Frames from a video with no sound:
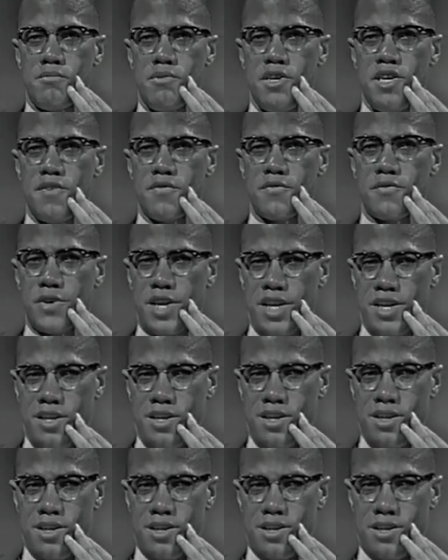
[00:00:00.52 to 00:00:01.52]
being
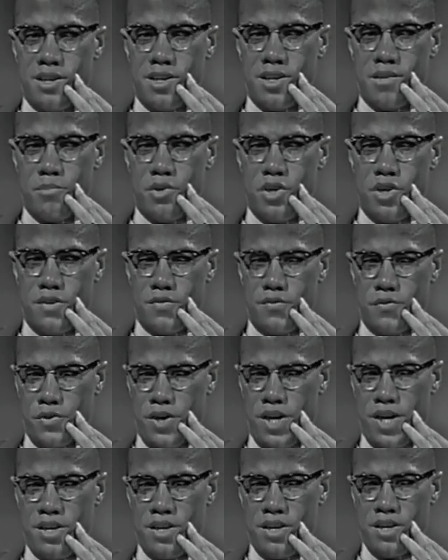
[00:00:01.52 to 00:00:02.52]
friendly and being a
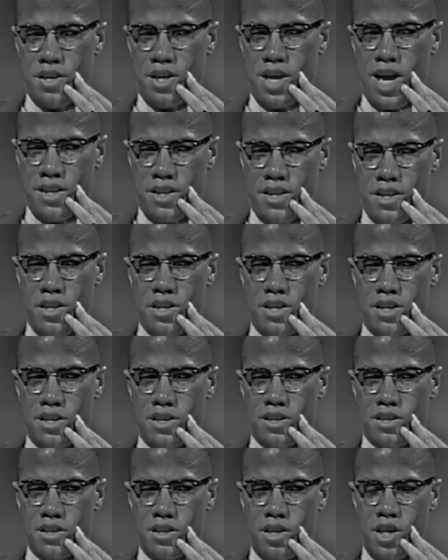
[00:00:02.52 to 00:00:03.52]
friend, I think,
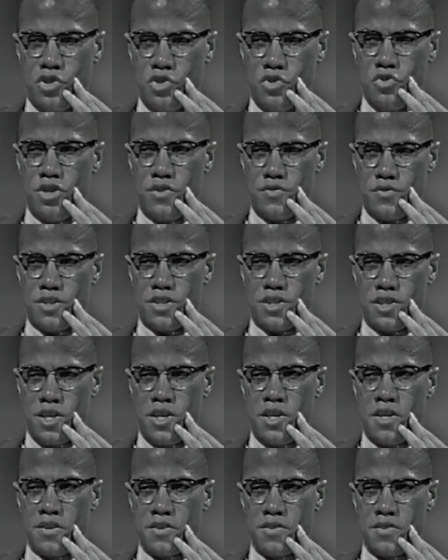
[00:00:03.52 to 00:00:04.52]
are two different
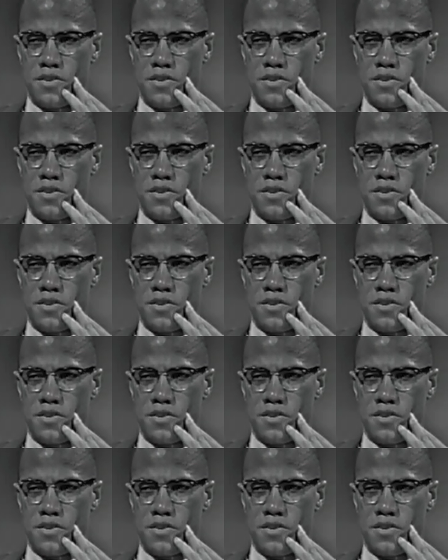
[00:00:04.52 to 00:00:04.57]
things.